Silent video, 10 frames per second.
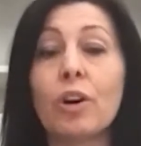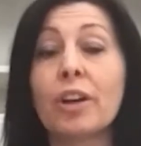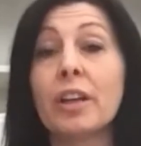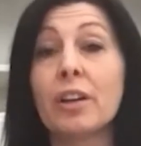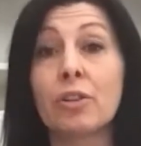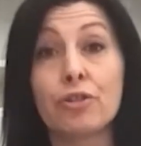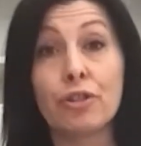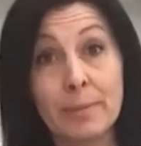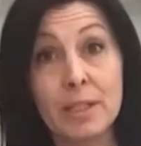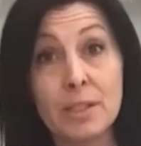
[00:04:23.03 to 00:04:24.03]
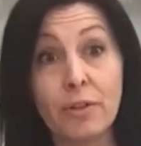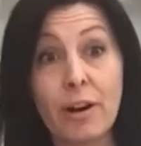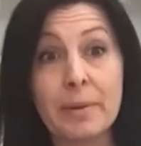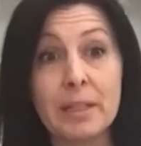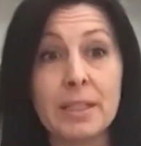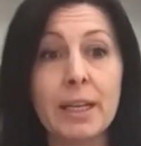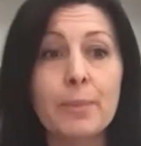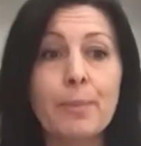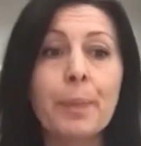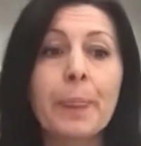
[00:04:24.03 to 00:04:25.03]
working on treatments for MLD,